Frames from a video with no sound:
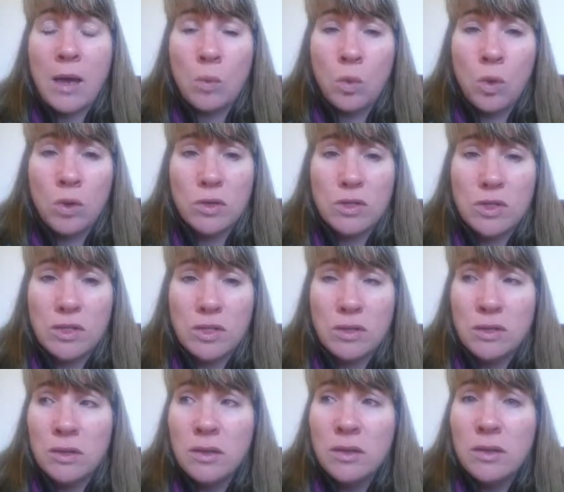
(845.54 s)
and what
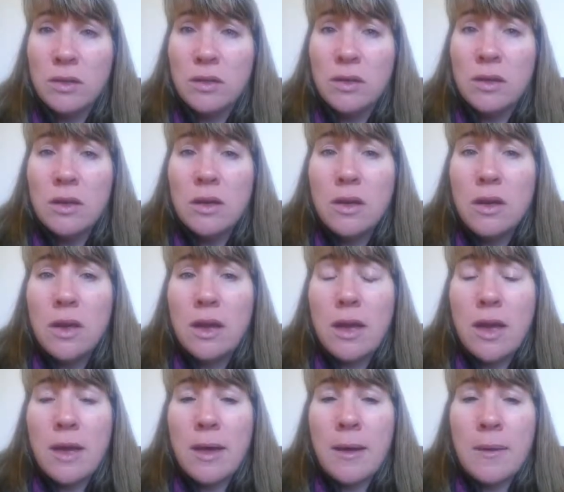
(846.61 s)

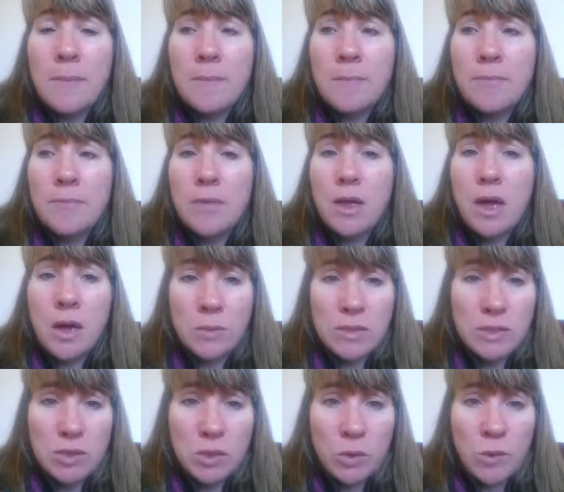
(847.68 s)
I
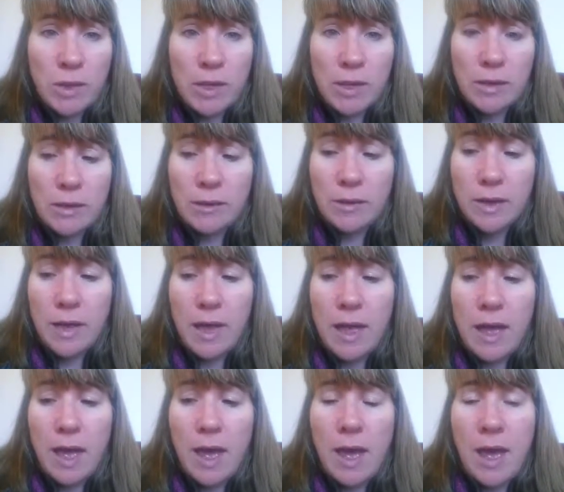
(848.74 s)
was doing,
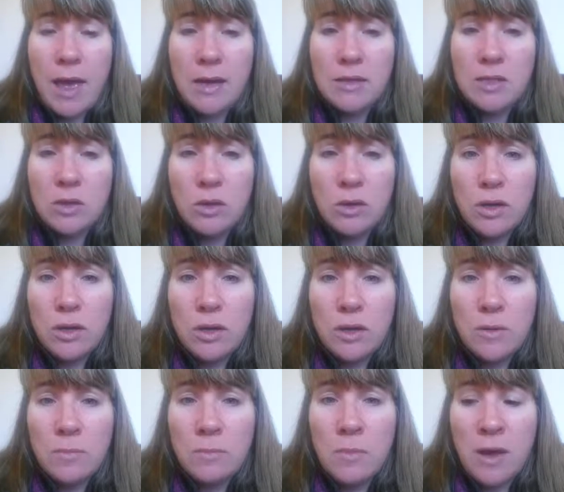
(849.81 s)
and look
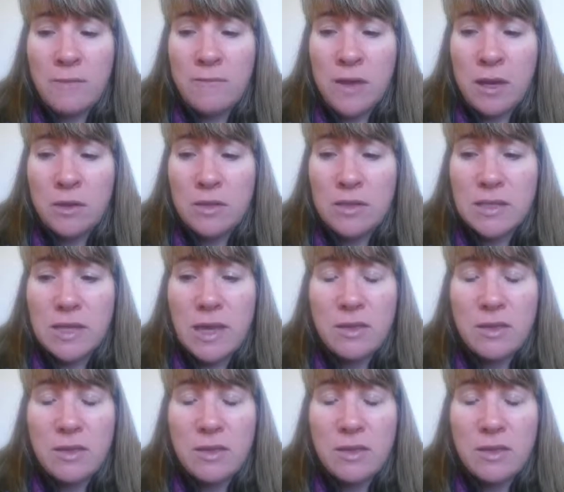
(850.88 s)
at my values.